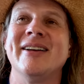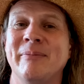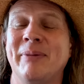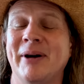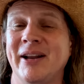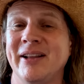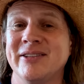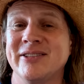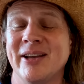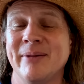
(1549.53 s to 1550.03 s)

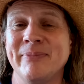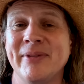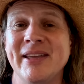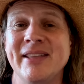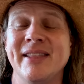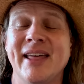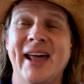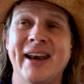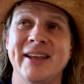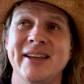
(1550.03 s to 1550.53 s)
but it's
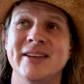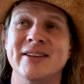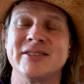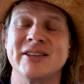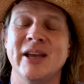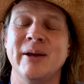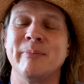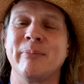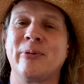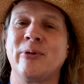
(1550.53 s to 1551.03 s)
something that is
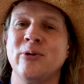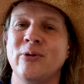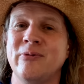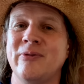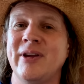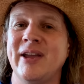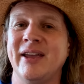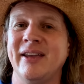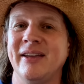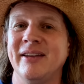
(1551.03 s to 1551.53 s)

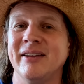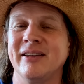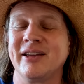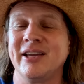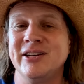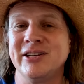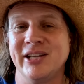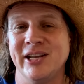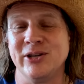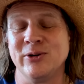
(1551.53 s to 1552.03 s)
improving
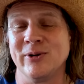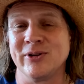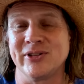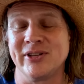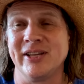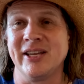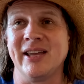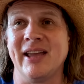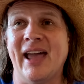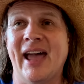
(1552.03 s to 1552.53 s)

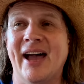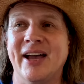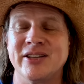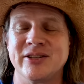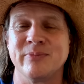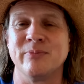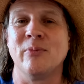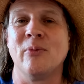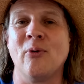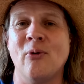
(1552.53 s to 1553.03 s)
continuously
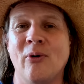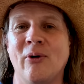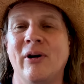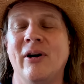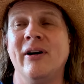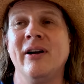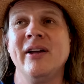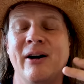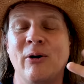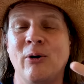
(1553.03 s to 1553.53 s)
as
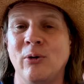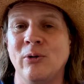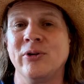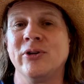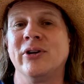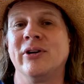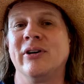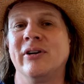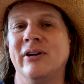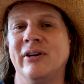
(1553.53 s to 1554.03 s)
more
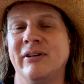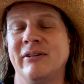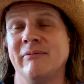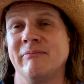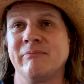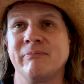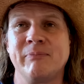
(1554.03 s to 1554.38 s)
older